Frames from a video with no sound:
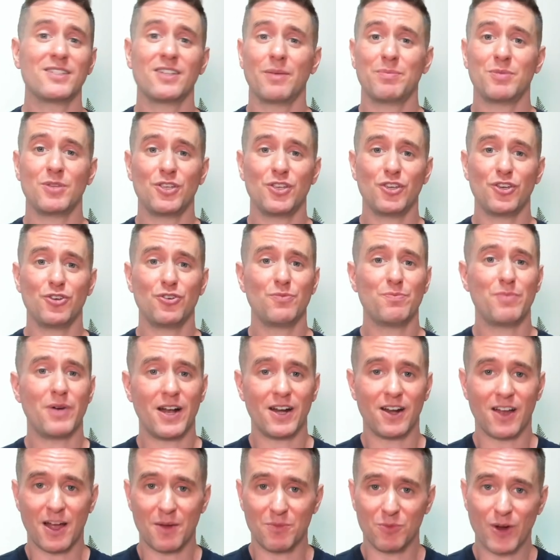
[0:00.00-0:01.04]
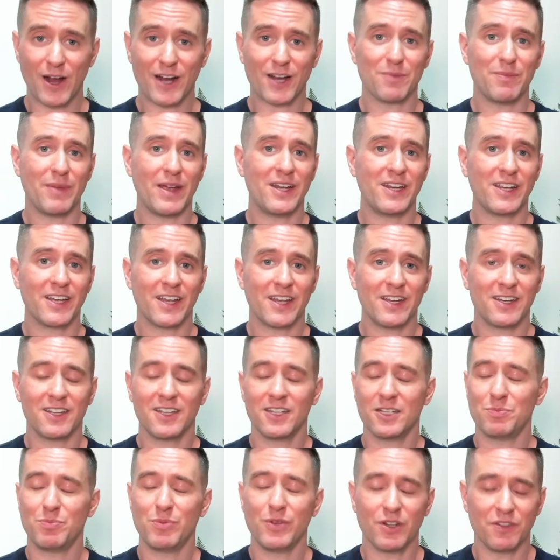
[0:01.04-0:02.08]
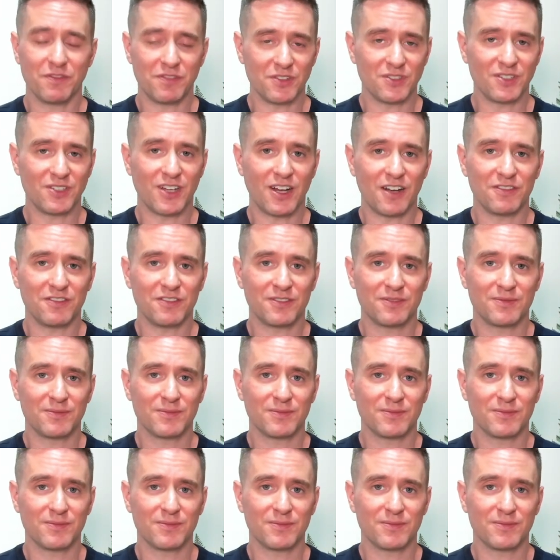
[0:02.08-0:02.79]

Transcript: up to you, but I'm recommending it. It's beautiful stuff.